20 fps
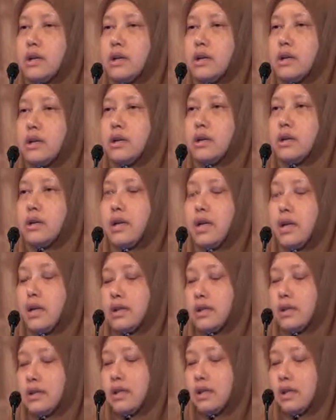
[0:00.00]

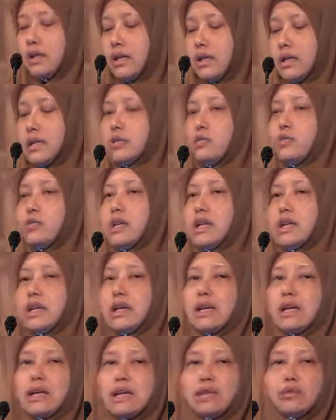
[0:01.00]
It is only
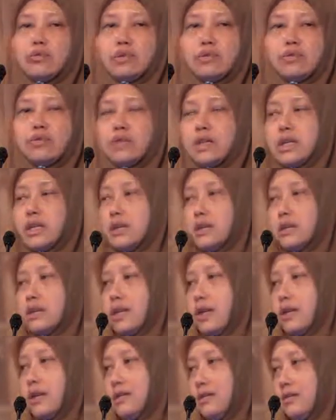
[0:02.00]
lately we feel
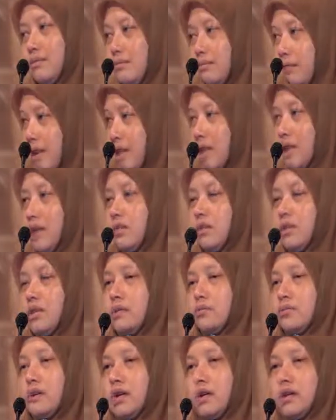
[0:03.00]
that many of
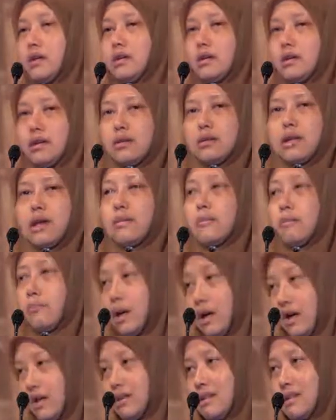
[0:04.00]
them
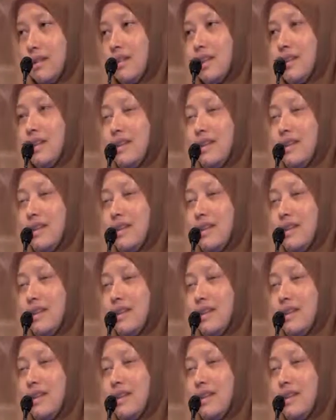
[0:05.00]
embarked